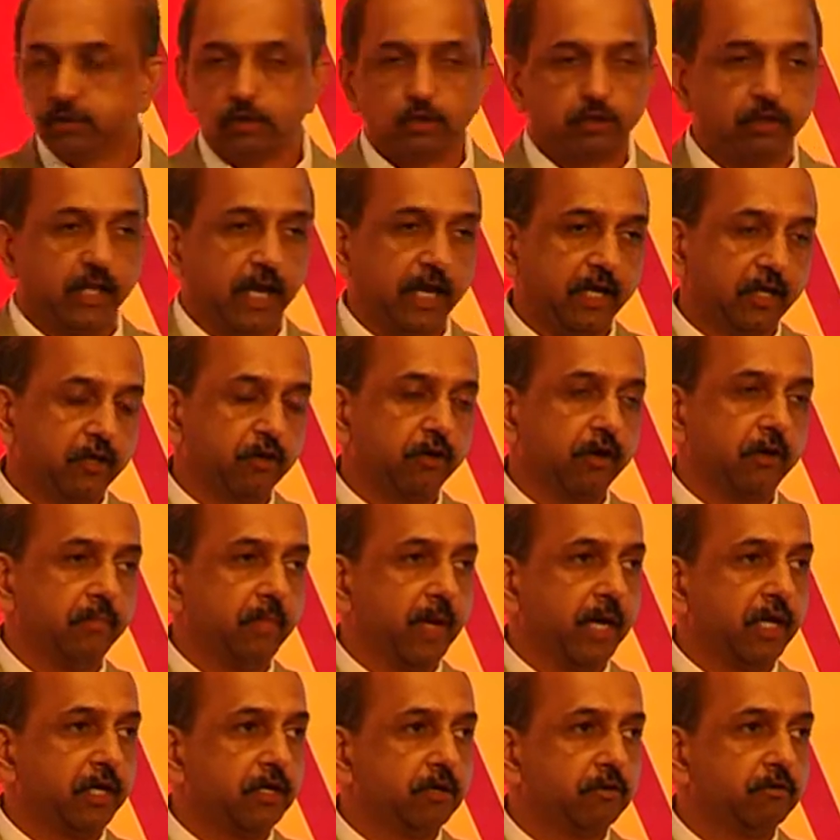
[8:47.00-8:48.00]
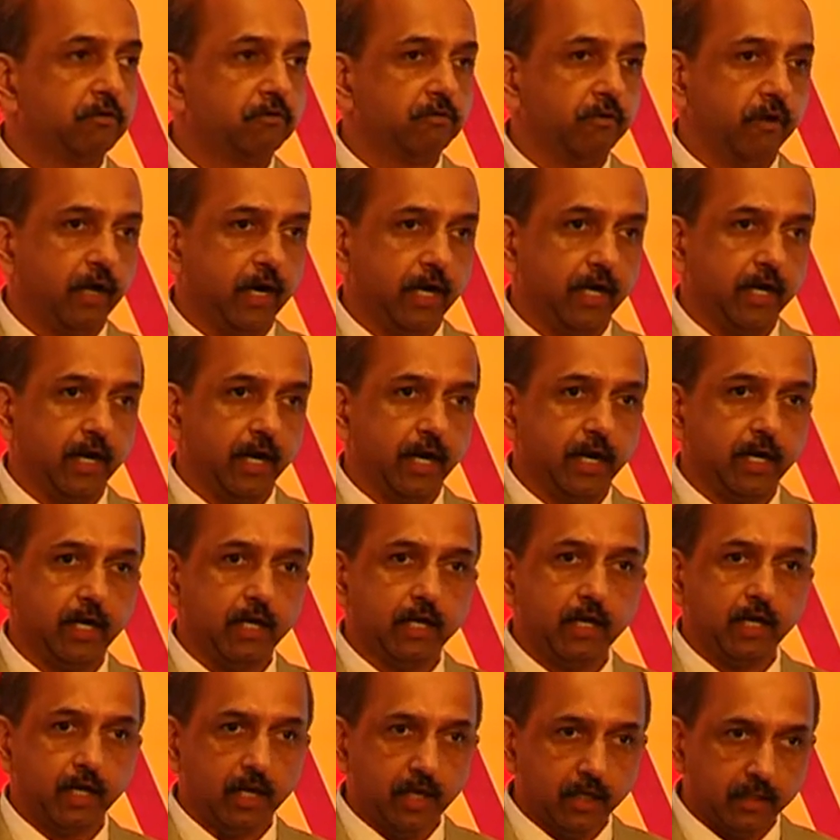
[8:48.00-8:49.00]
So thank you MIQ, and
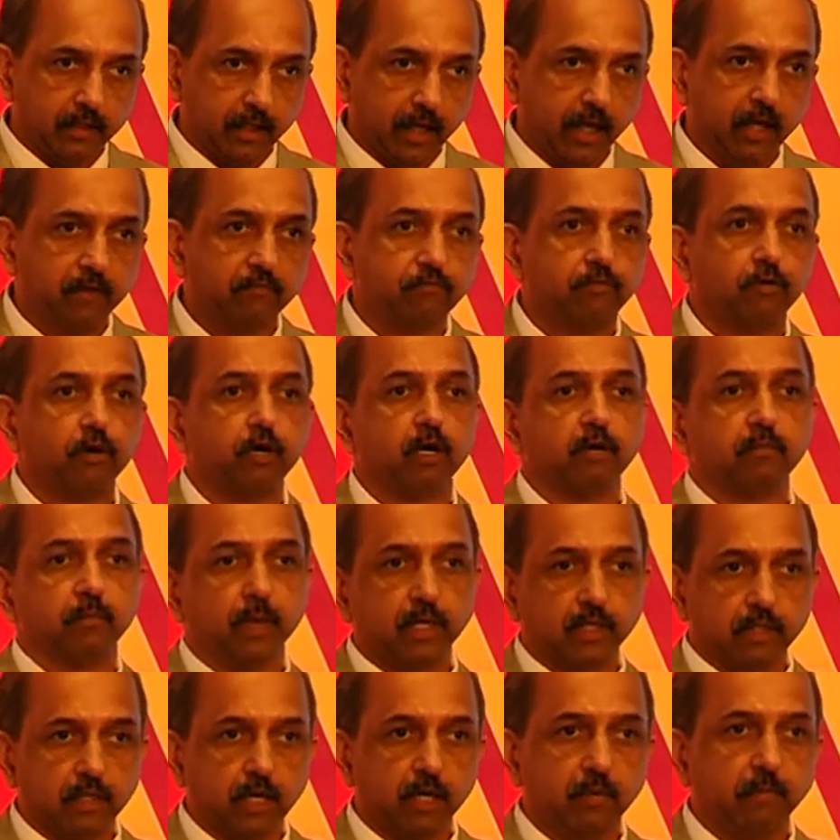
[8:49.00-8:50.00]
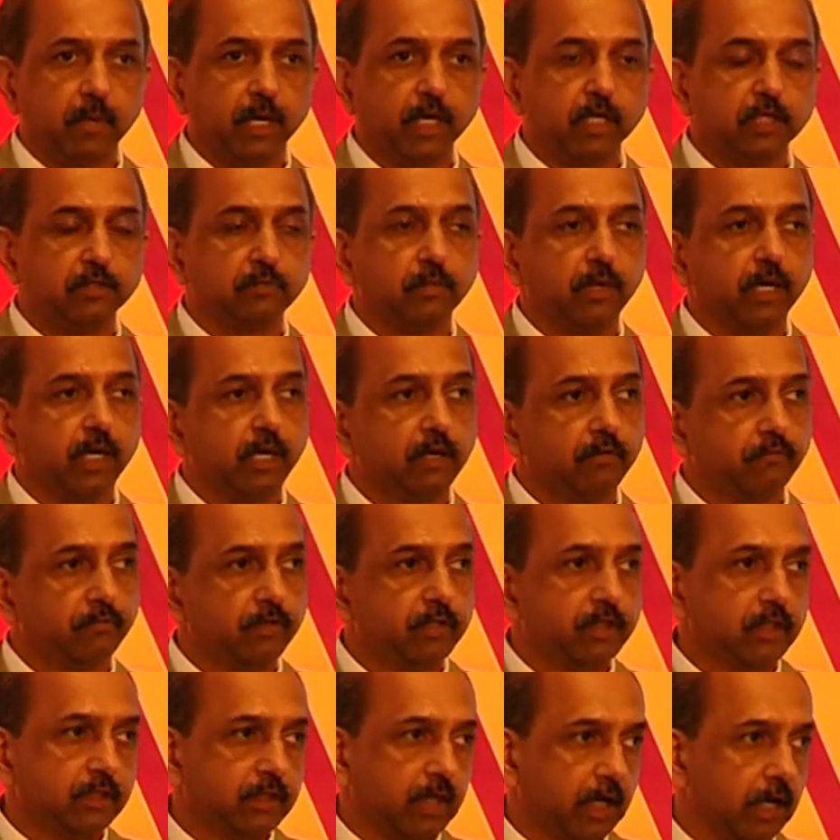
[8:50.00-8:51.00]
I really thank for Mahindra
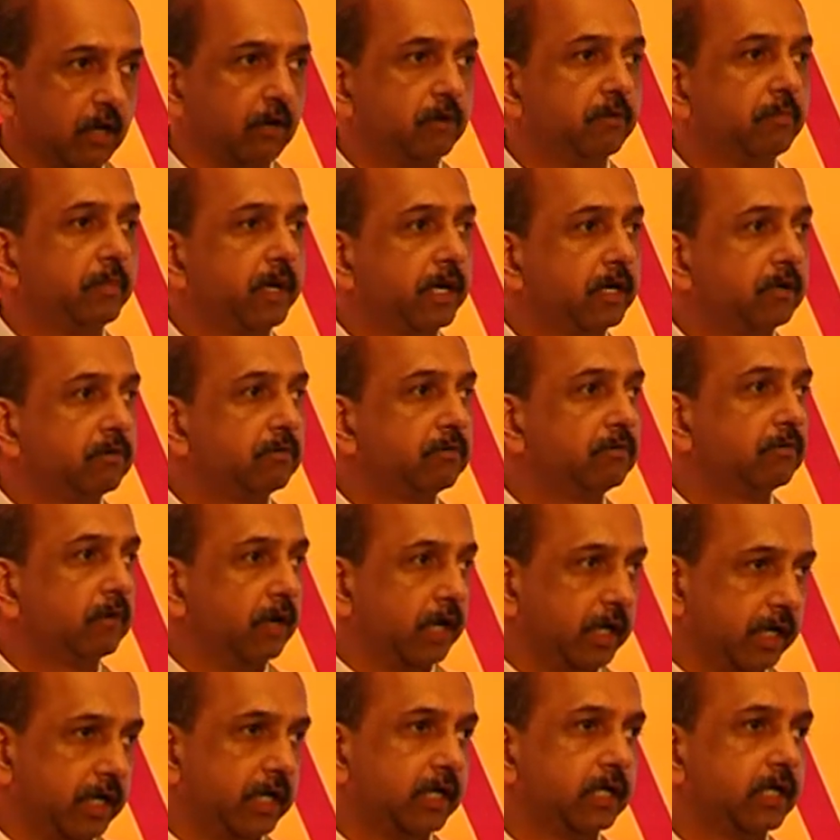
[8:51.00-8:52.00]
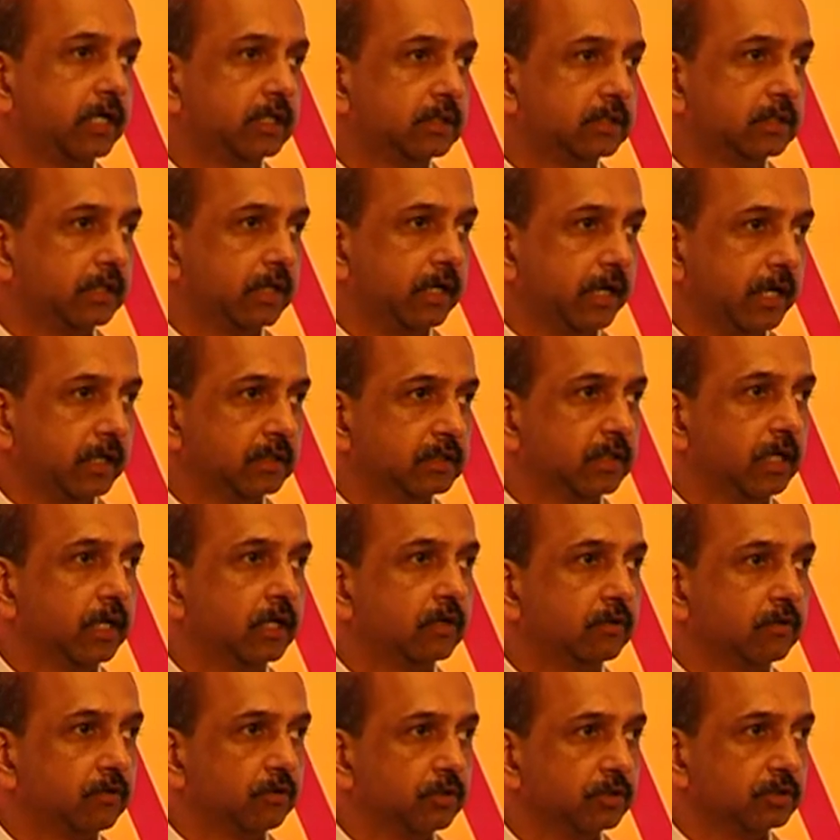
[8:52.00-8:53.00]
Management, which has allowed me to attend this
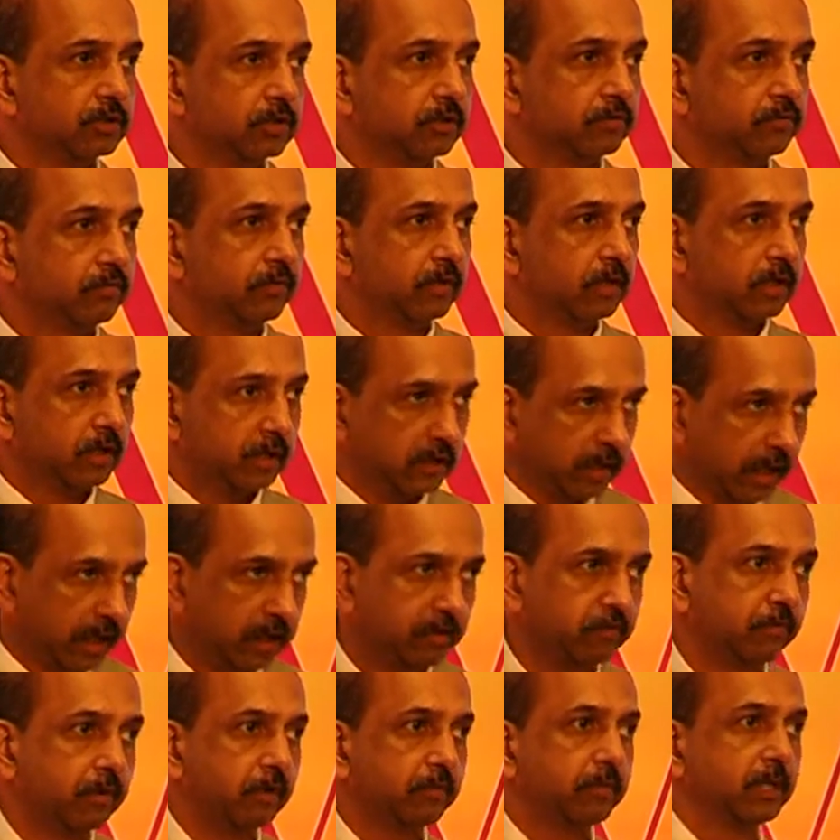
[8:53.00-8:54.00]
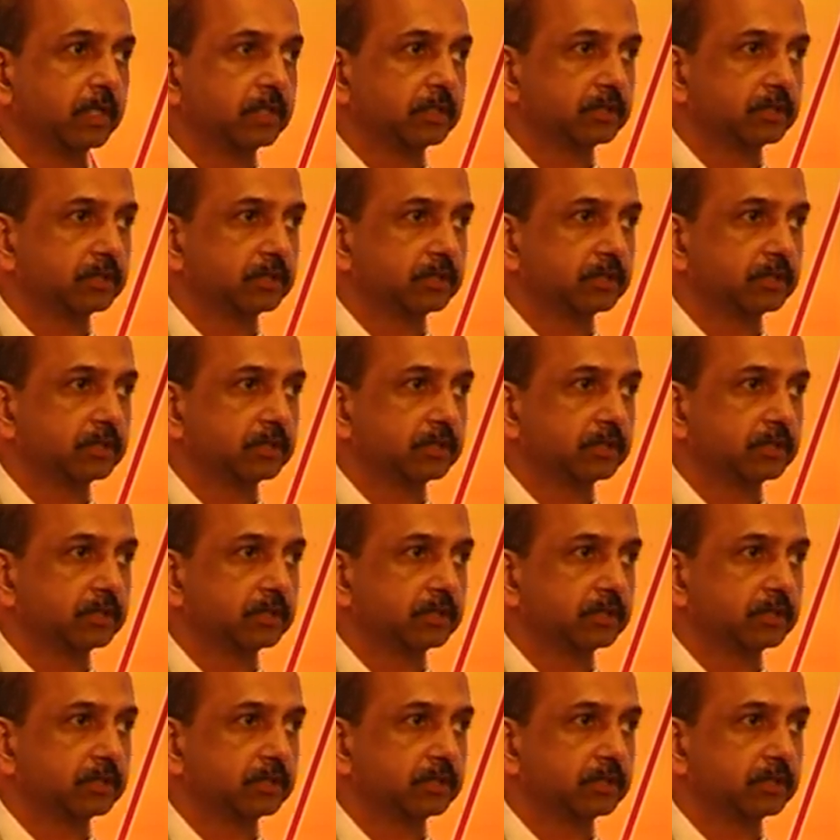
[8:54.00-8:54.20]
excellent course. Thank you very